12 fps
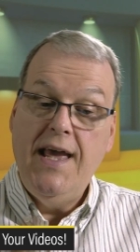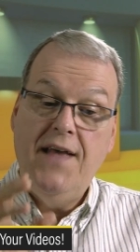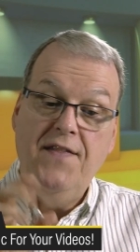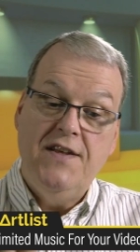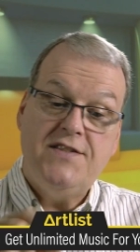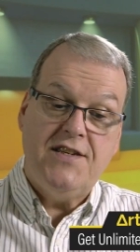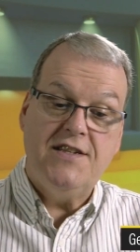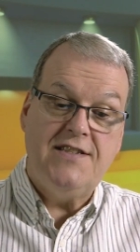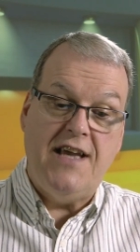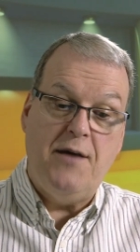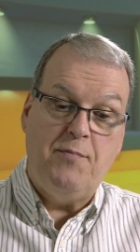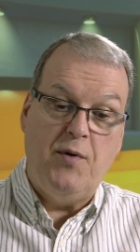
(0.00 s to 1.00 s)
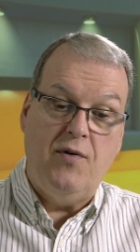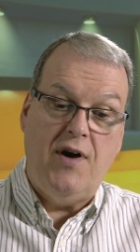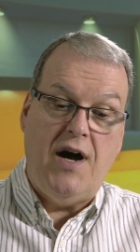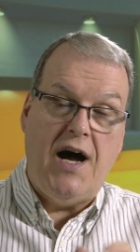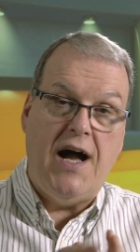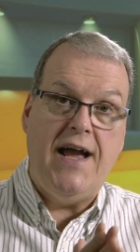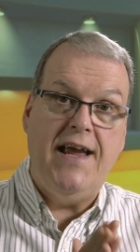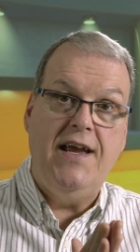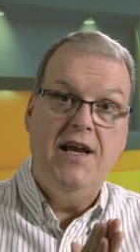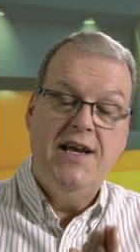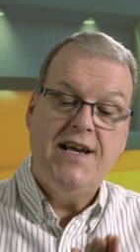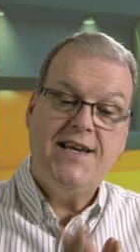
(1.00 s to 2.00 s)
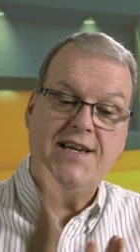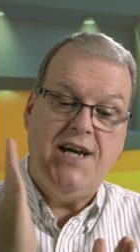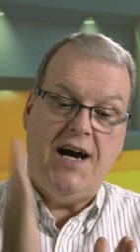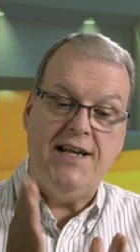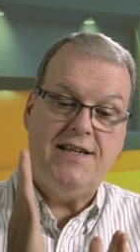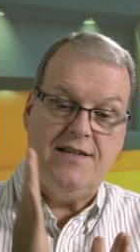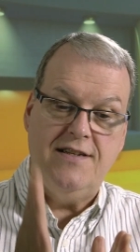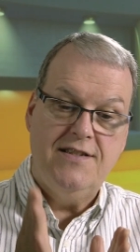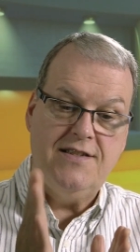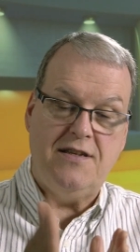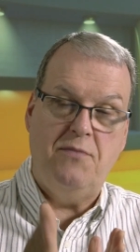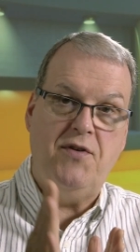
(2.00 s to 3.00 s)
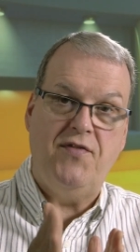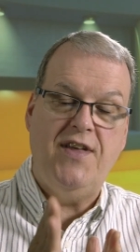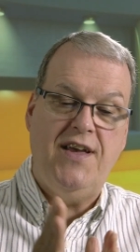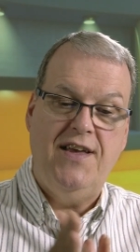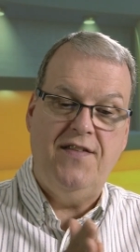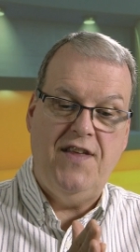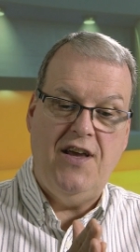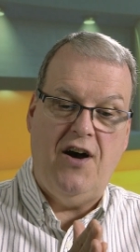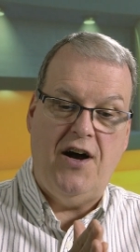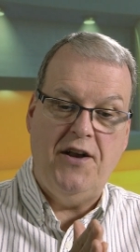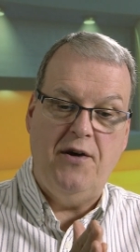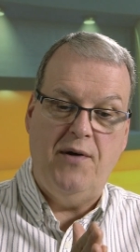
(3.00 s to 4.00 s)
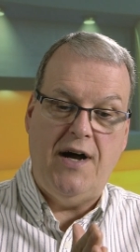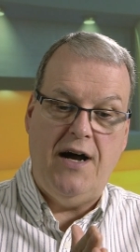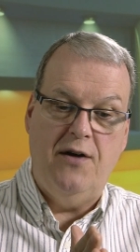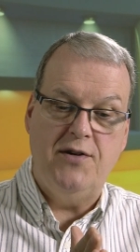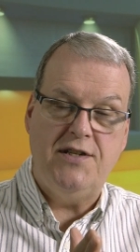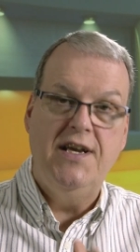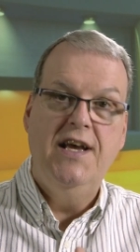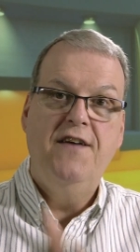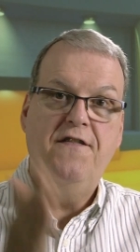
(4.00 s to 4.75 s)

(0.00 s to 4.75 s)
In this example, I cut some of the, the audio out,